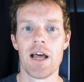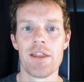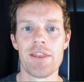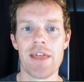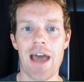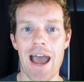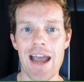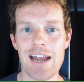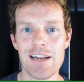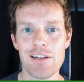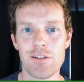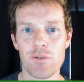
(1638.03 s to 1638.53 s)

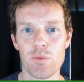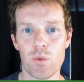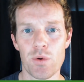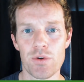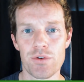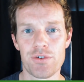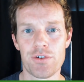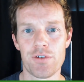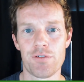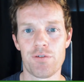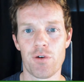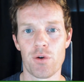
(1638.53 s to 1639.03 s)
The eighth
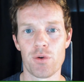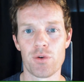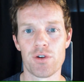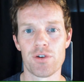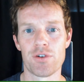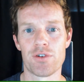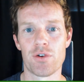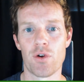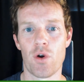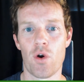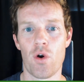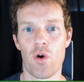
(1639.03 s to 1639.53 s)
was to
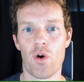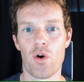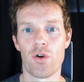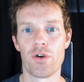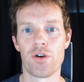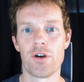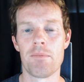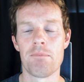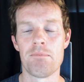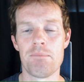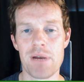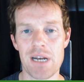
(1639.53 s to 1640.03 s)
focus
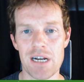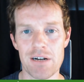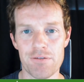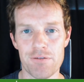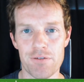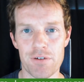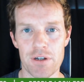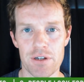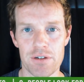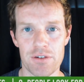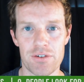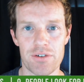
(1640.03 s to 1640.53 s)
on
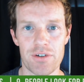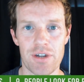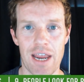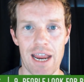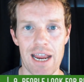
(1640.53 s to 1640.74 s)
benefits